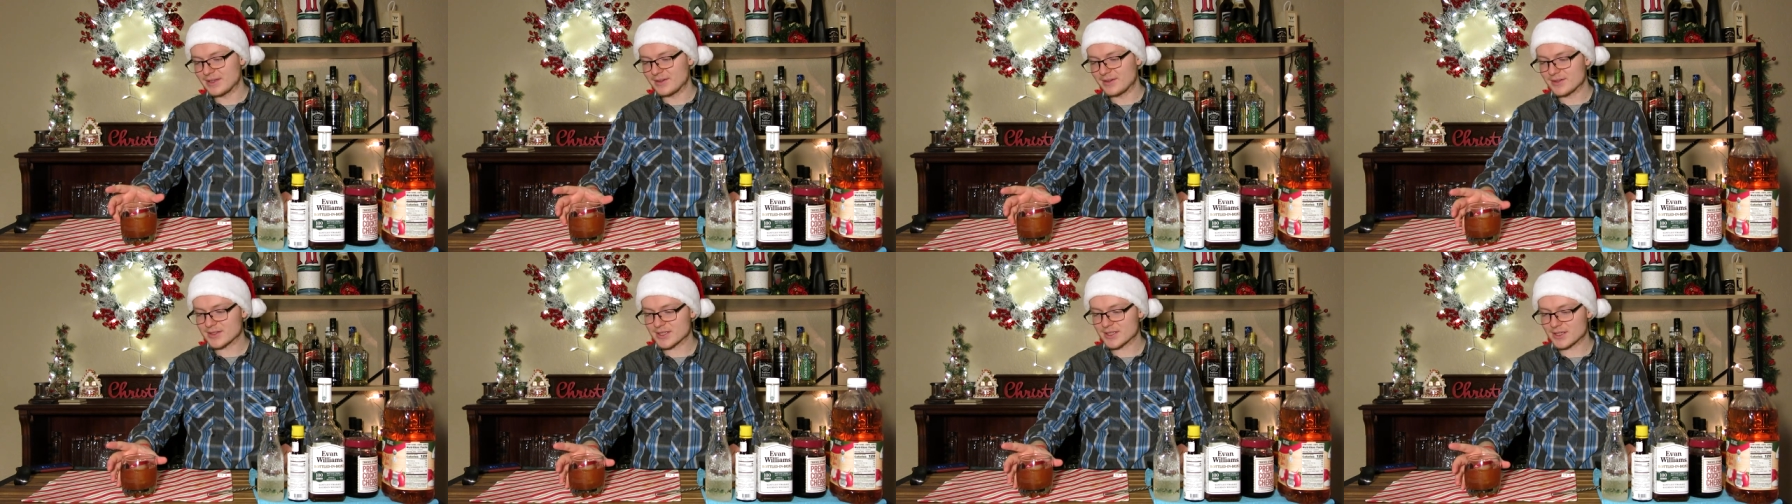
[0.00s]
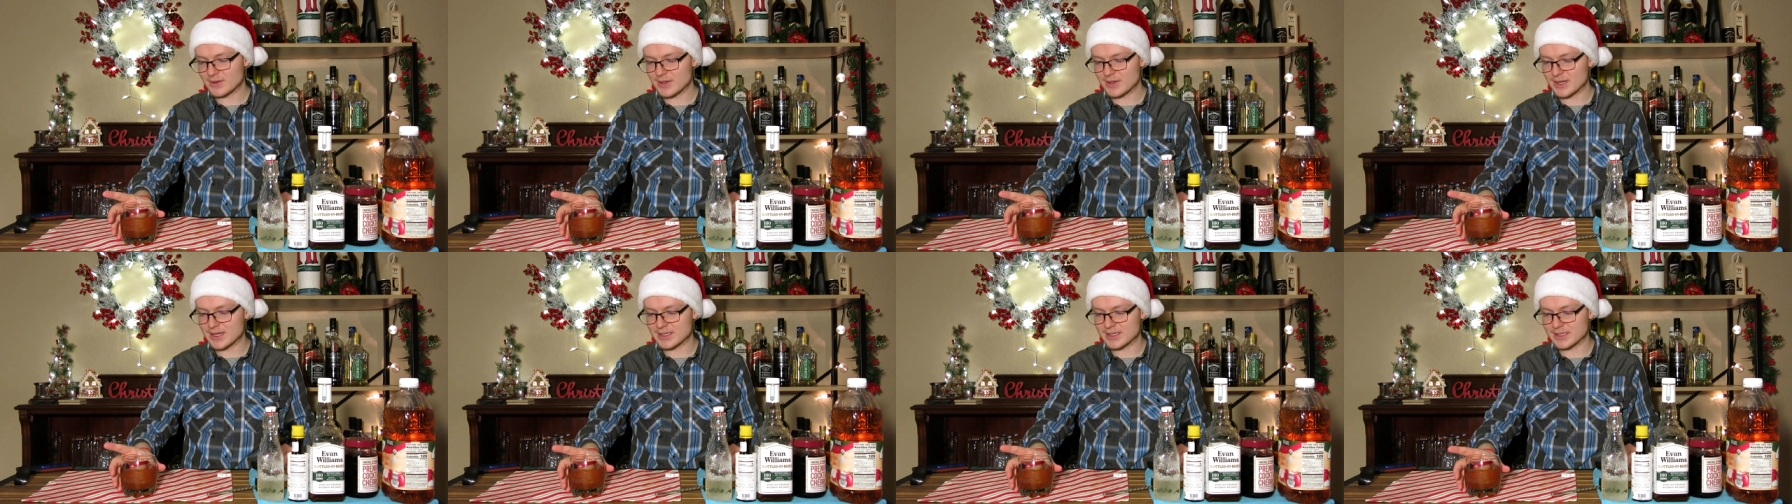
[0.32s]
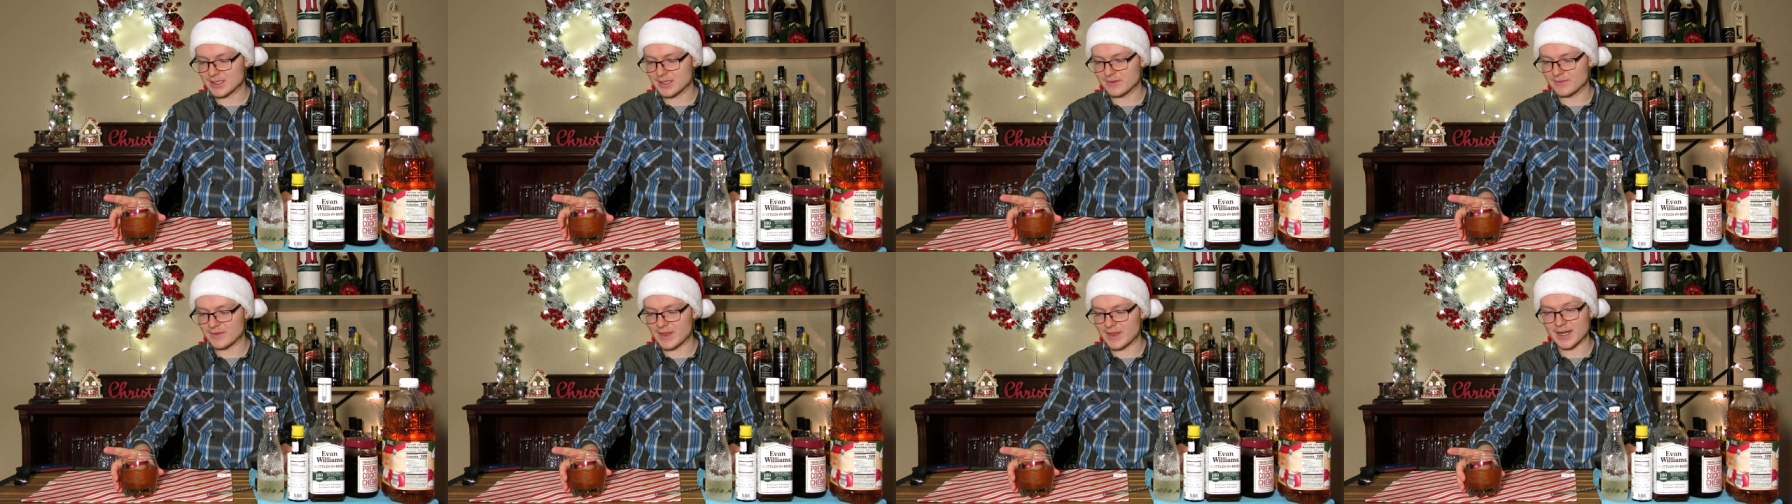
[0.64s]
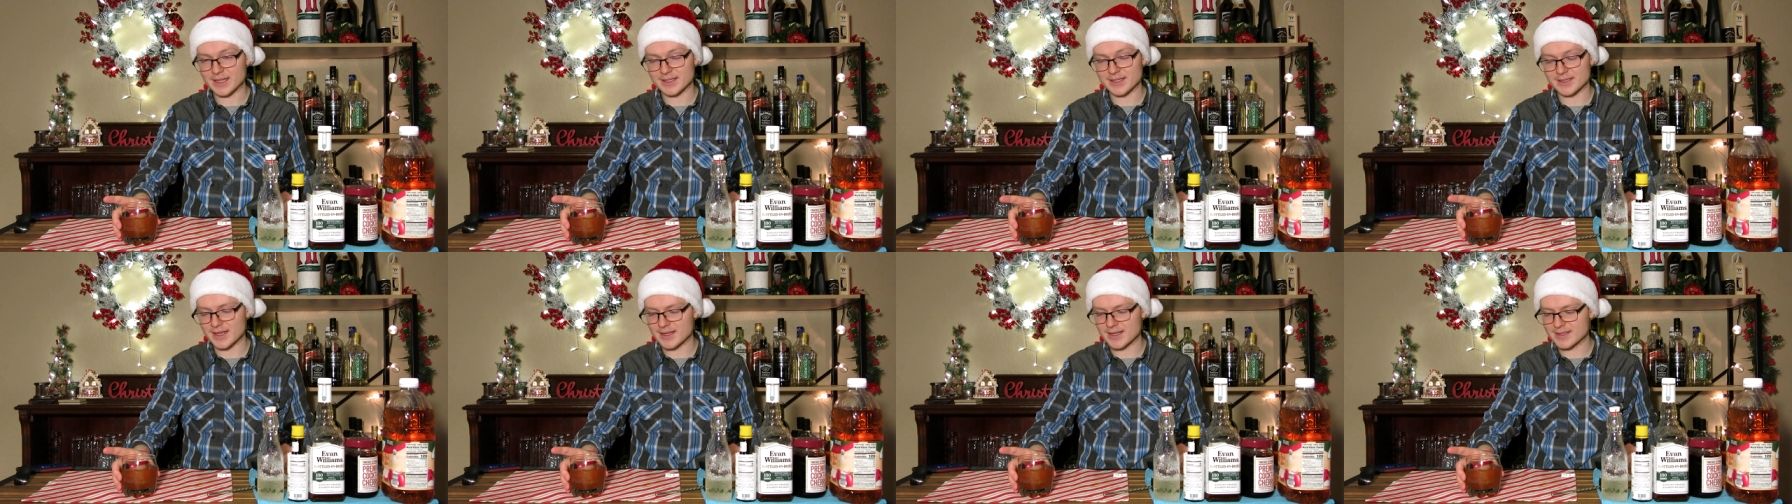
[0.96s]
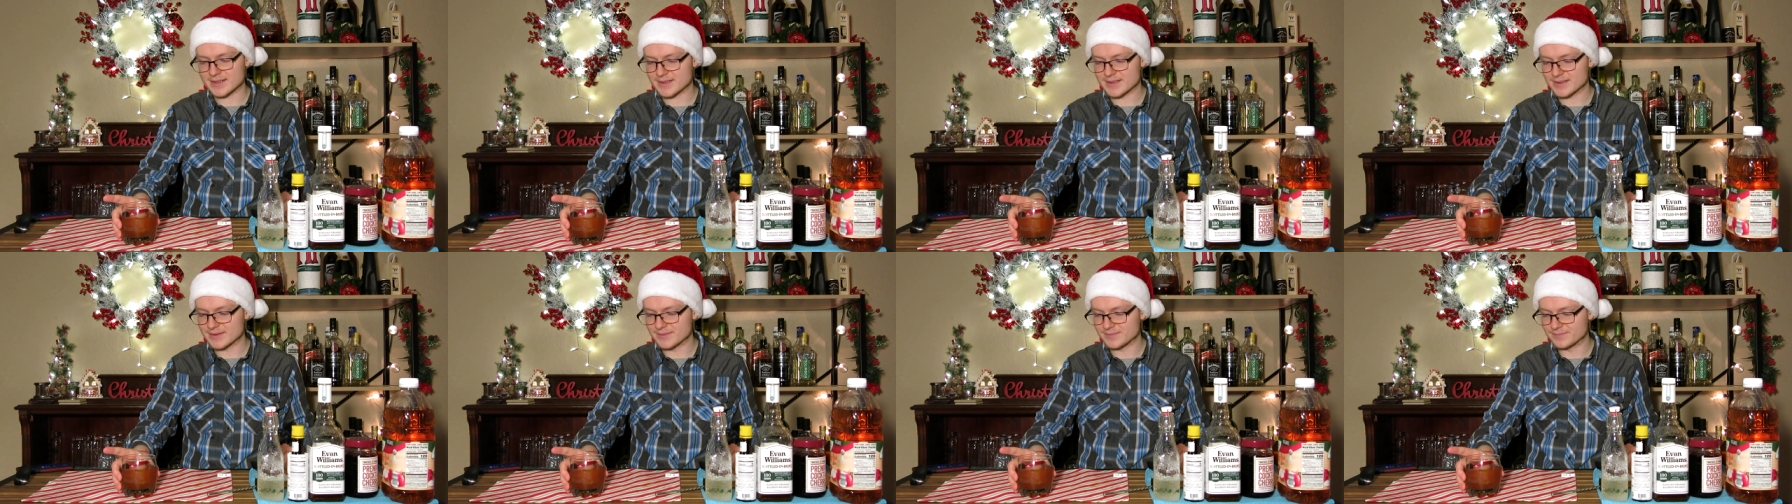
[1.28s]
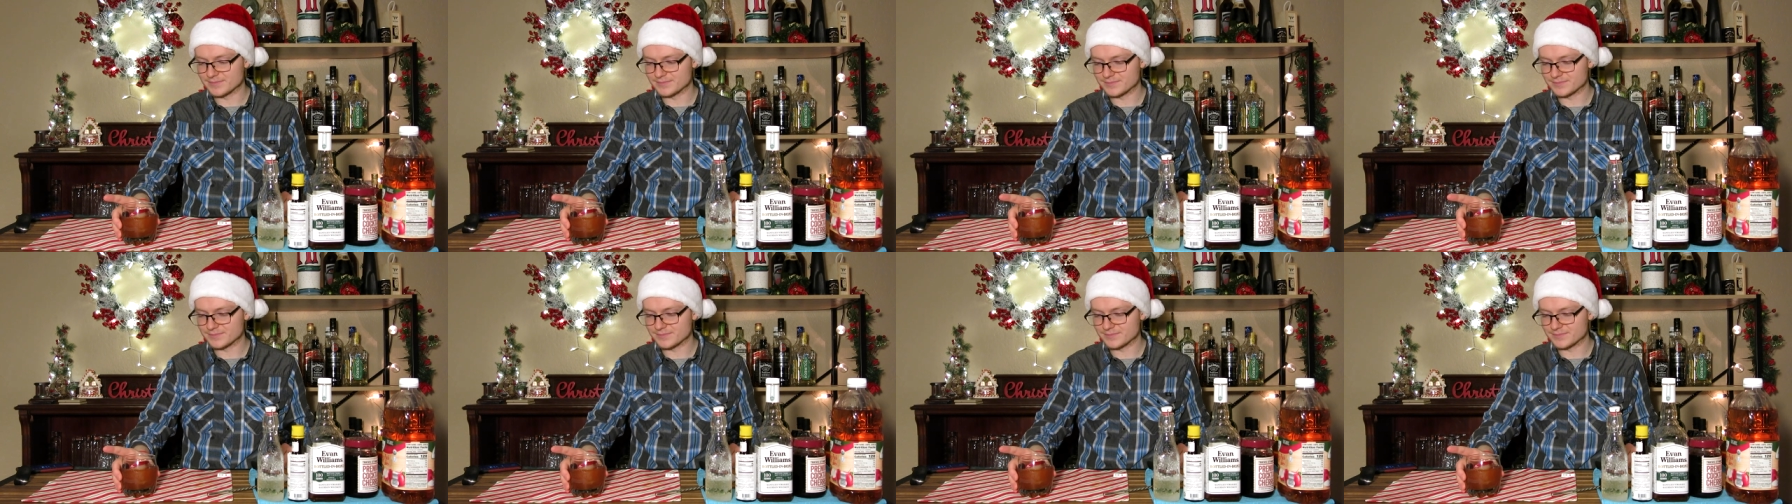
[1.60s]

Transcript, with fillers: Let's go ahead and give that a taste.